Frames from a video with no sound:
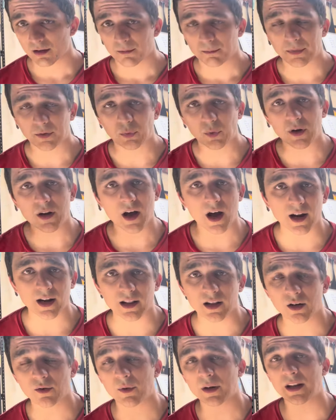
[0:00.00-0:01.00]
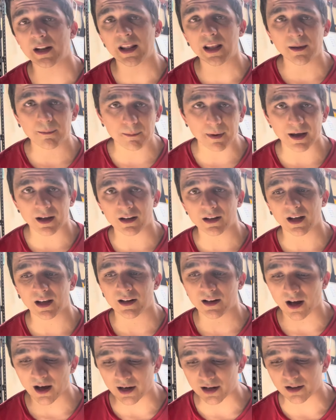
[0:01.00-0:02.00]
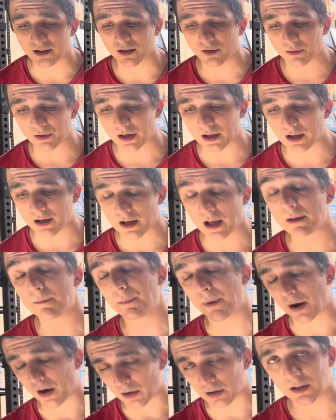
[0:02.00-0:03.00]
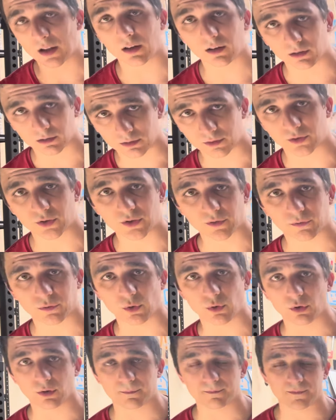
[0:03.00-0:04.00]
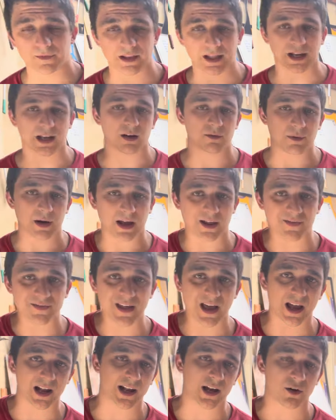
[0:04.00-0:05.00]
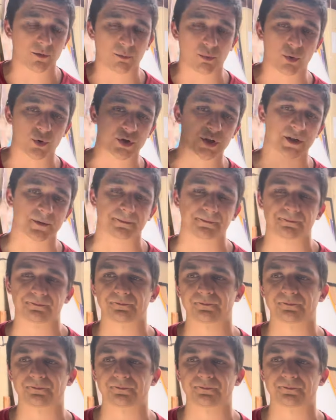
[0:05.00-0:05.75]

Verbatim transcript: between 90 degree knee bend and 90 degree and parallel to the floor, like around that kind of portion